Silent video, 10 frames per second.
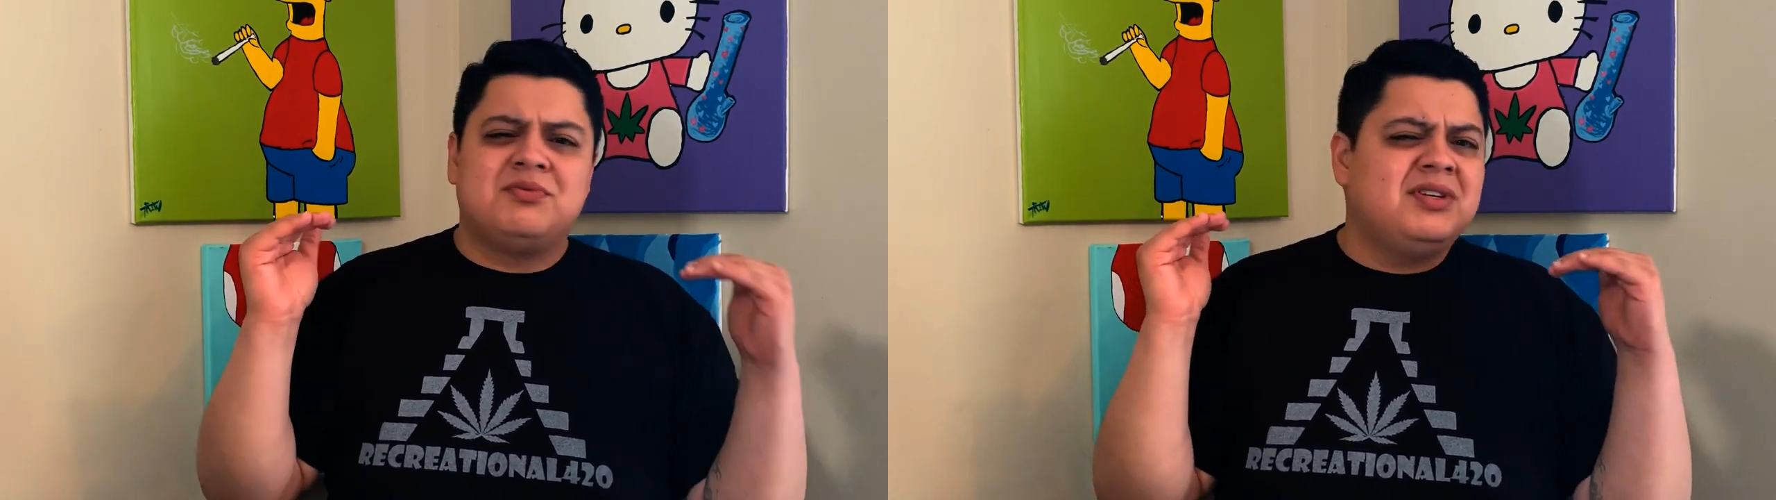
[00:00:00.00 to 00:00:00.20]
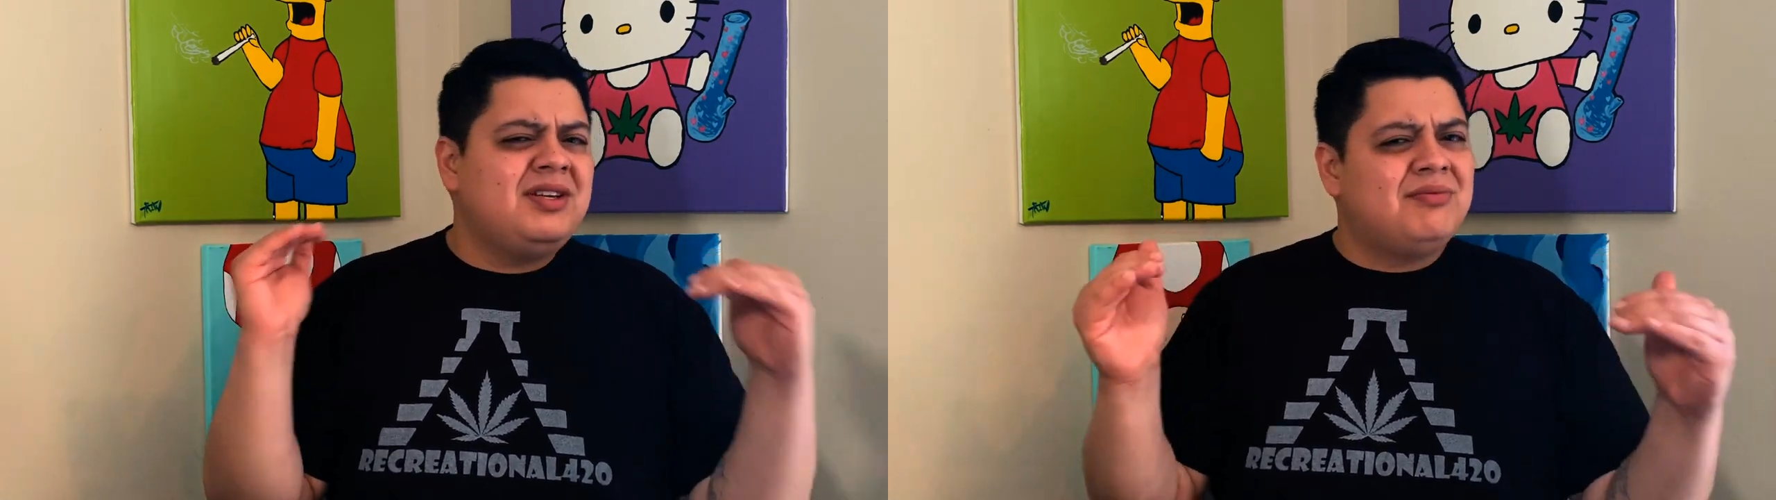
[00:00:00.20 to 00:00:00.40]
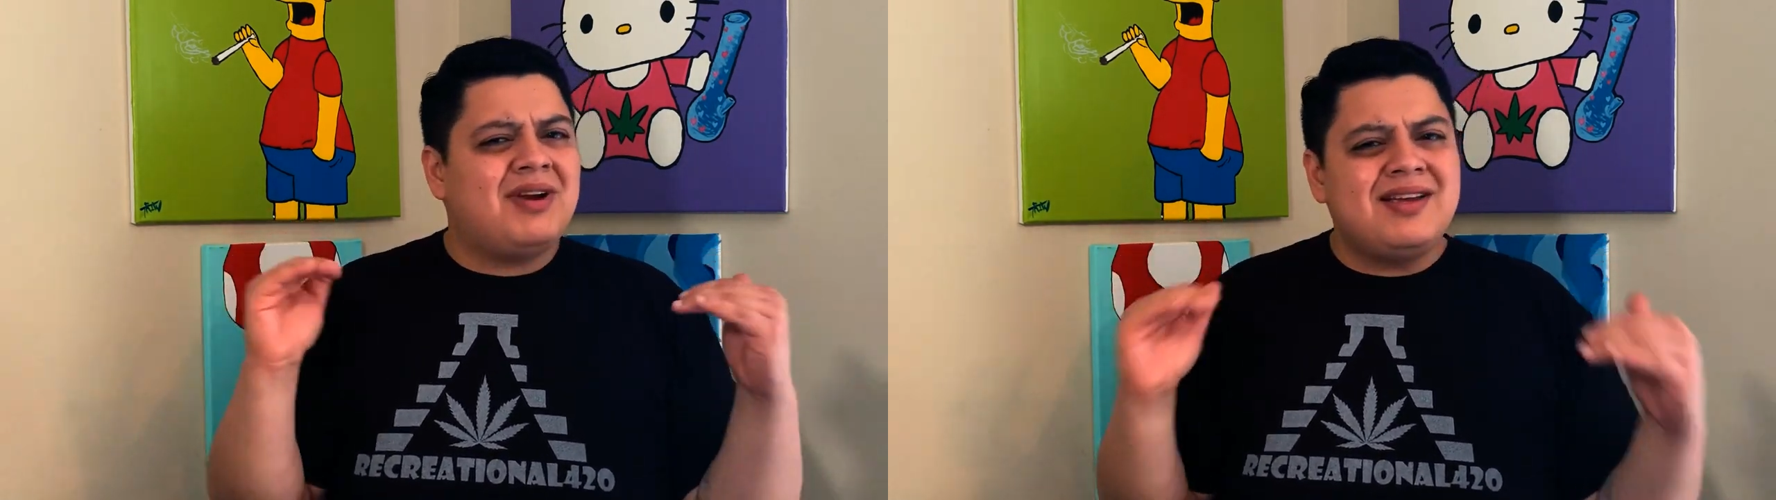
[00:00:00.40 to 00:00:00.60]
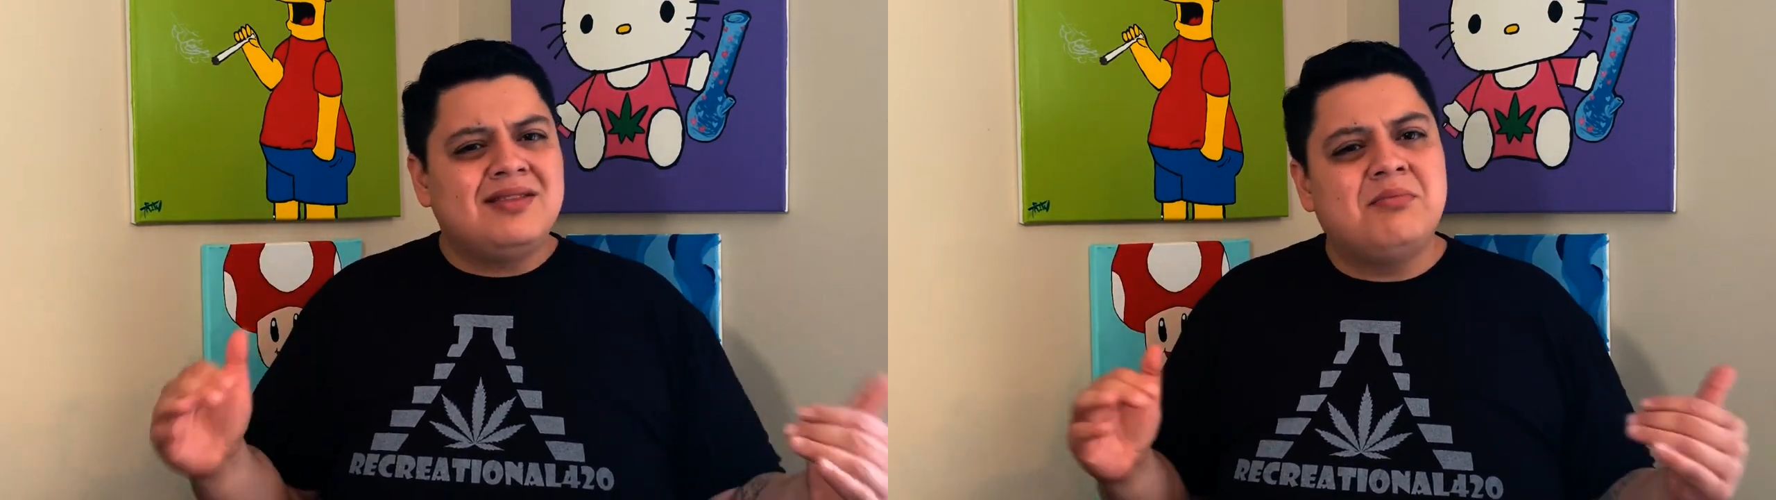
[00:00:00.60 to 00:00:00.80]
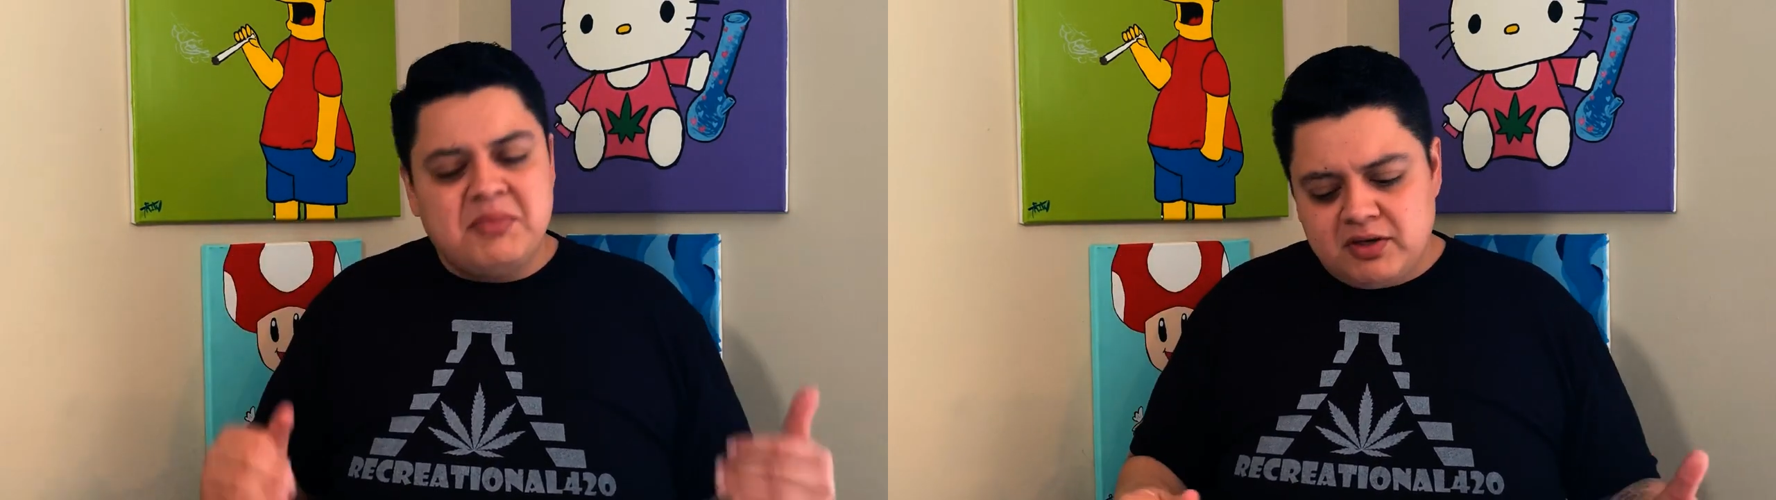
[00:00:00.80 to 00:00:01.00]
really right
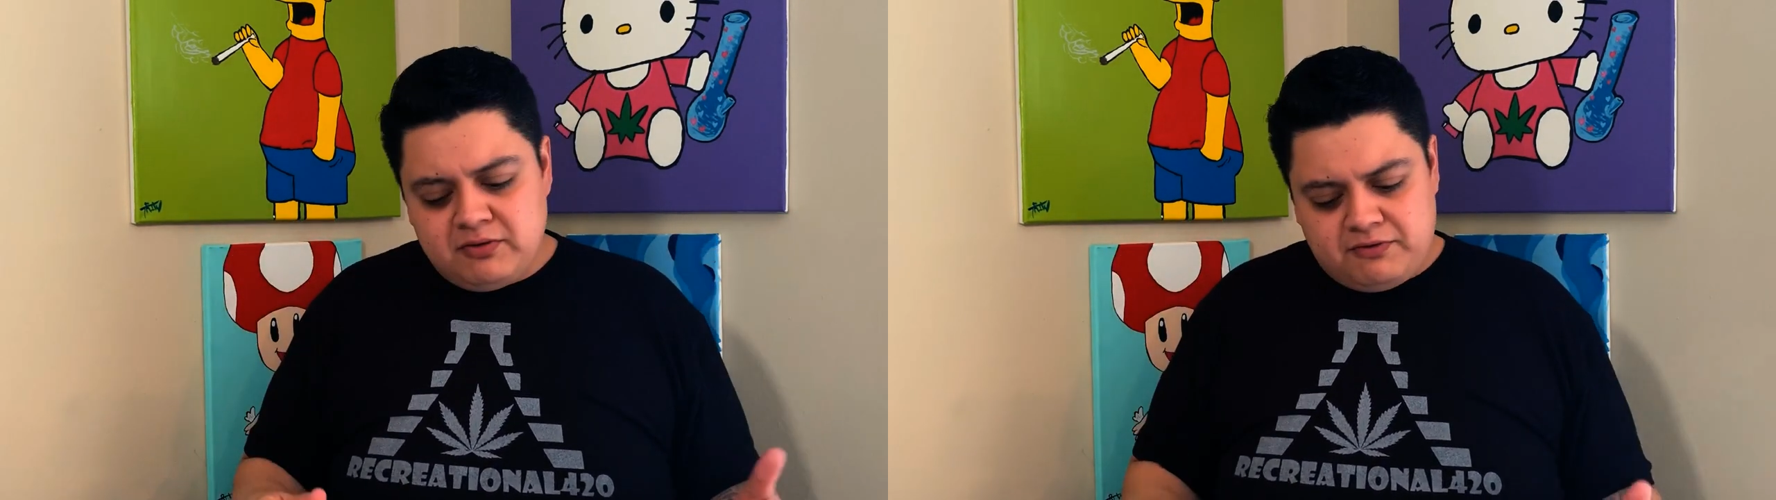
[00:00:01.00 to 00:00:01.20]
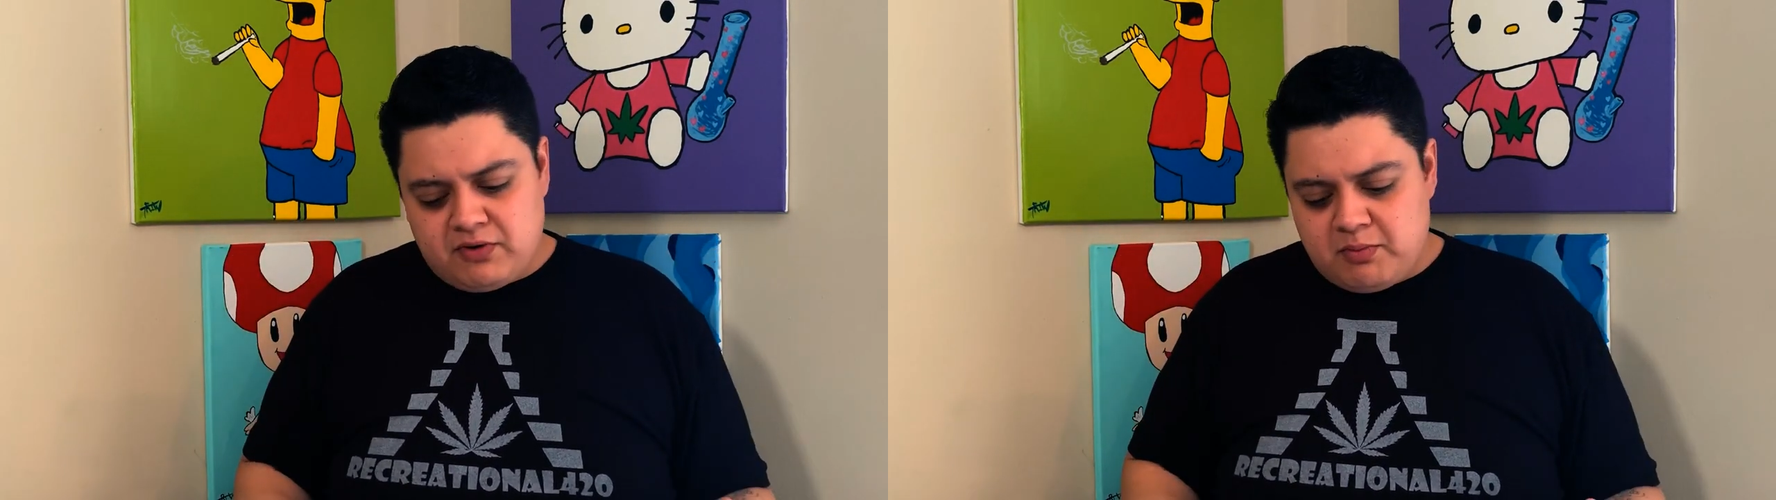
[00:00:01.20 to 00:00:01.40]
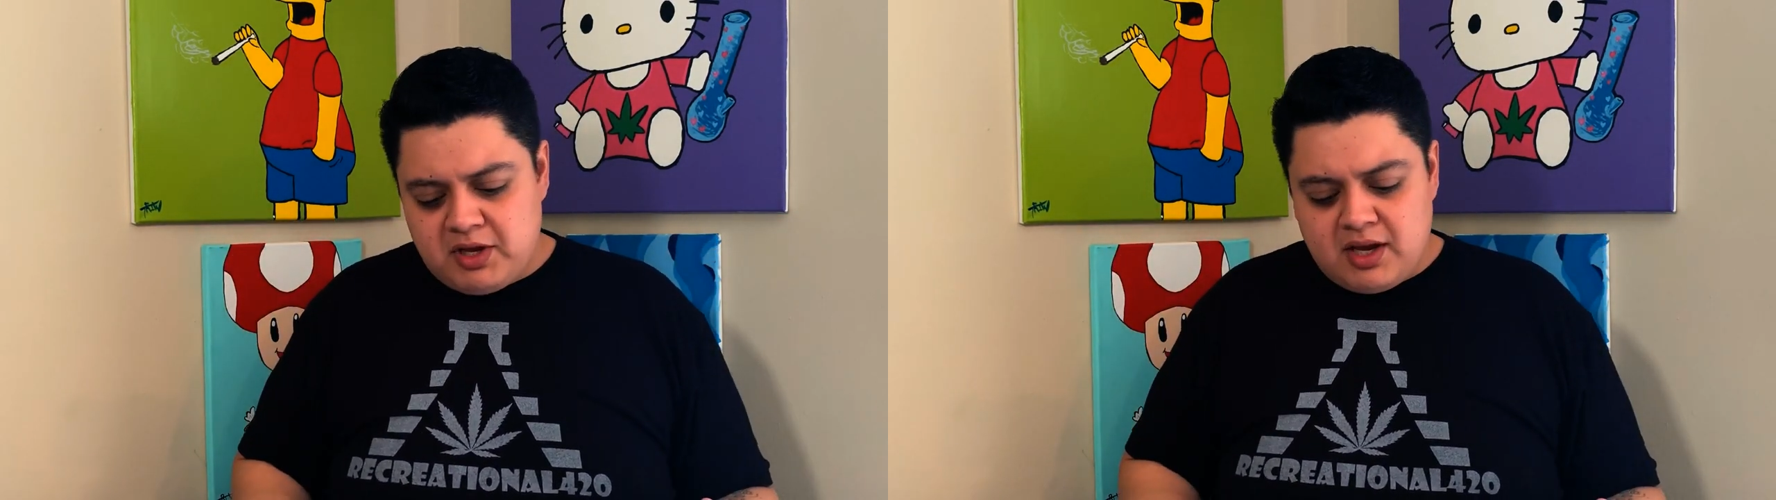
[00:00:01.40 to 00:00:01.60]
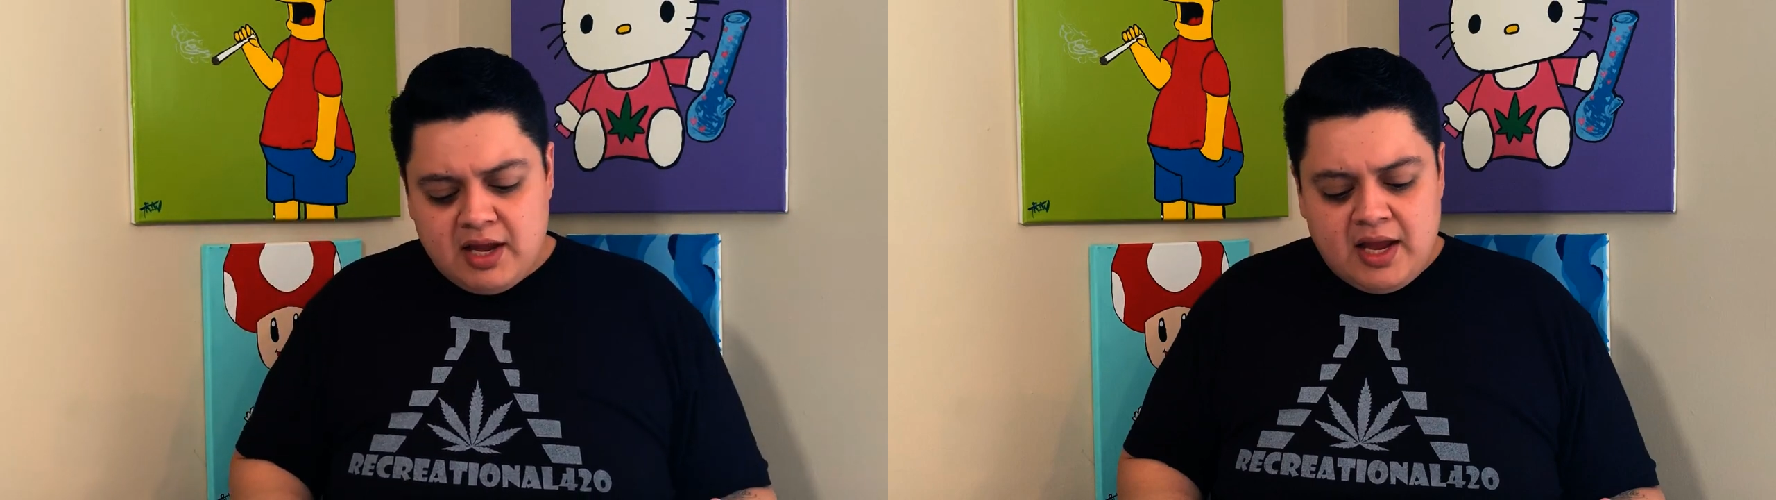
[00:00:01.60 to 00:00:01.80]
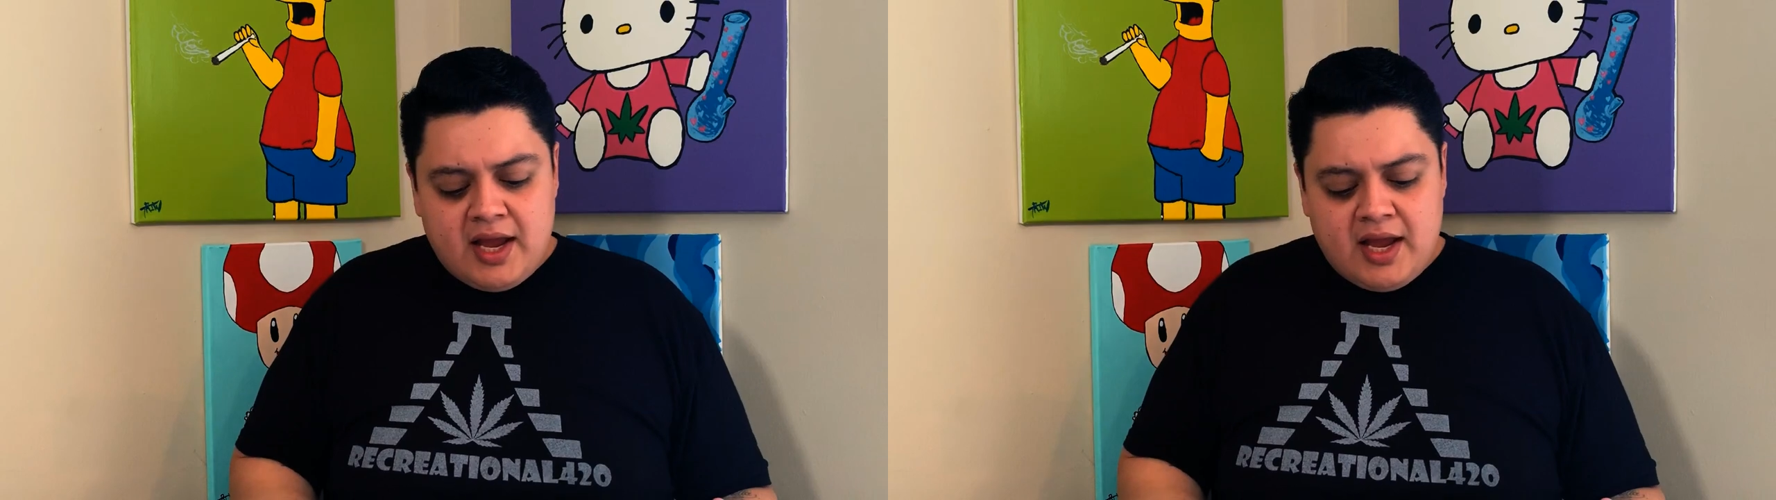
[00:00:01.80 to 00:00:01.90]
in the middle for me.